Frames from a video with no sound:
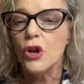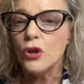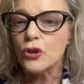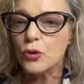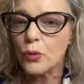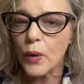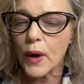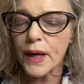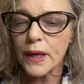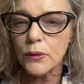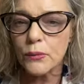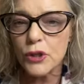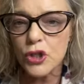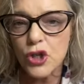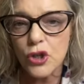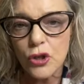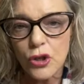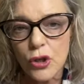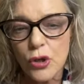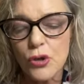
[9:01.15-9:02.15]
the way in which
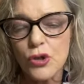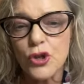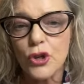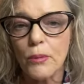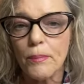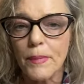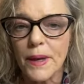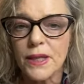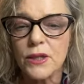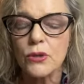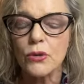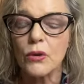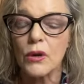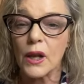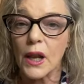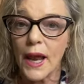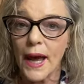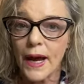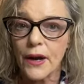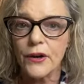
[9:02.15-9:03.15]
you use your mental
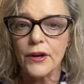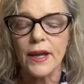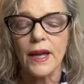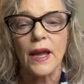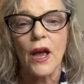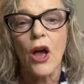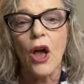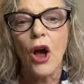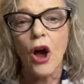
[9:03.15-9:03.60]
clarity.